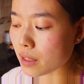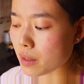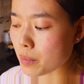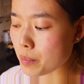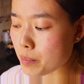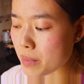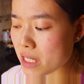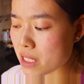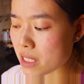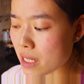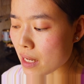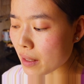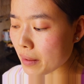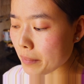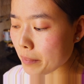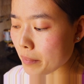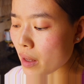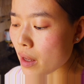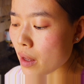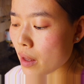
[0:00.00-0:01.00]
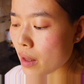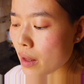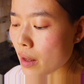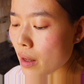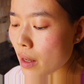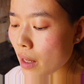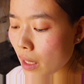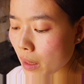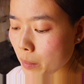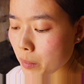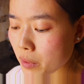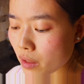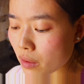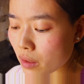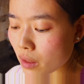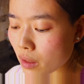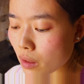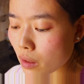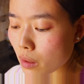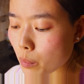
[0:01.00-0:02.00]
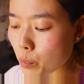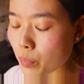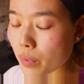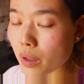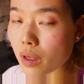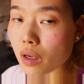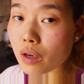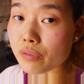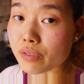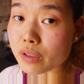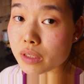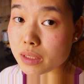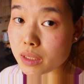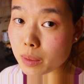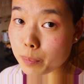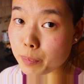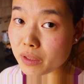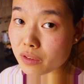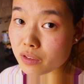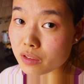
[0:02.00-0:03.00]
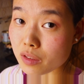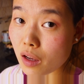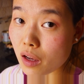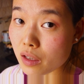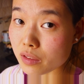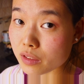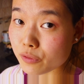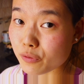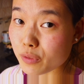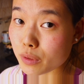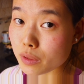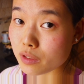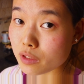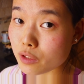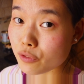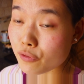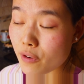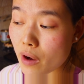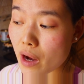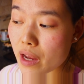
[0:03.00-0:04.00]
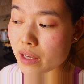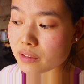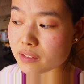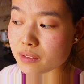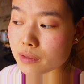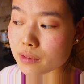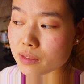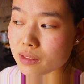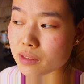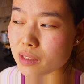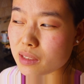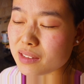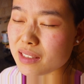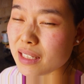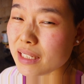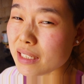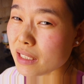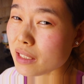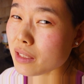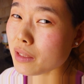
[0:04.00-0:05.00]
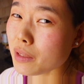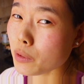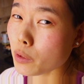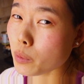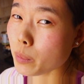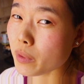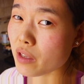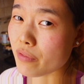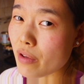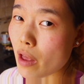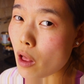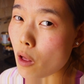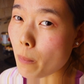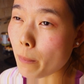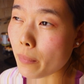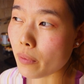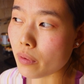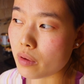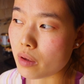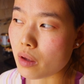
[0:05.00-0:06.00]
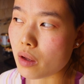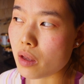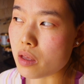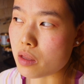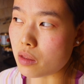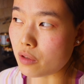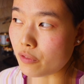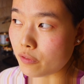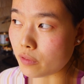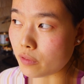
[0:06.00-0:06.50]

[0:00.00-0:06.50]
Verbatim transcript: then in the meantime, I'm gonna think up of a dipping sauce for these fries because they need a little bit of help in the